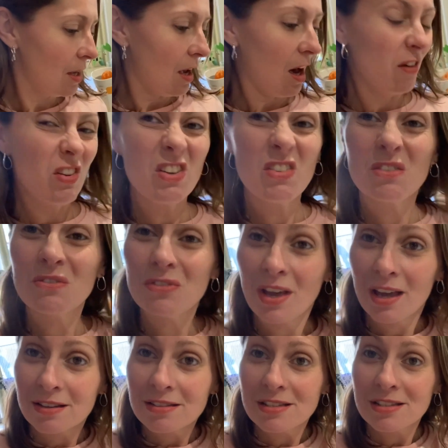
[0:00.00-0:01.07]
I've even
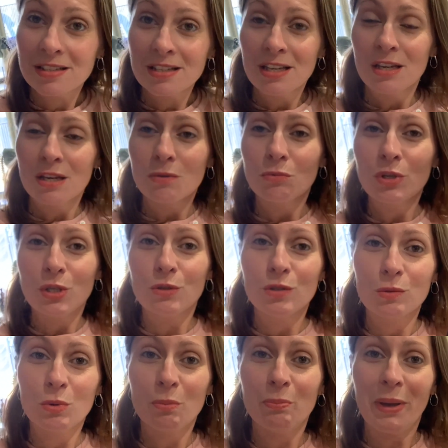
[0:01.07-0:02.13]
found
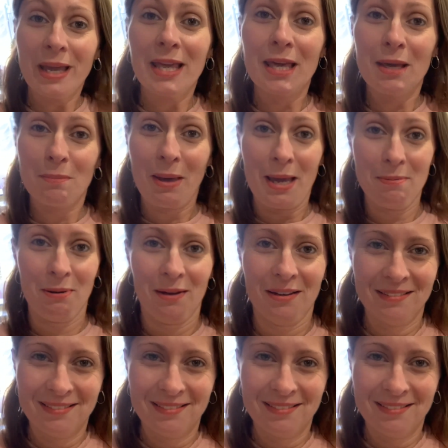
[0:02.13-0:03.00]
reusable baking paper.